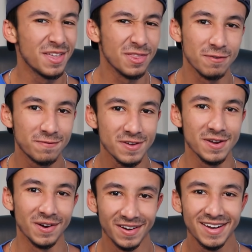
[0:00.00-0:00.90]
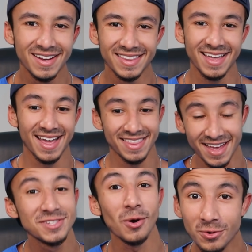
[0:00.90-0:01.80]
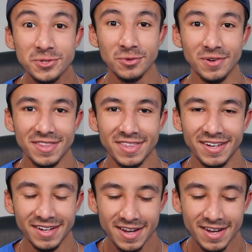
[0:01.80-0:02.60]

the fear that's also within.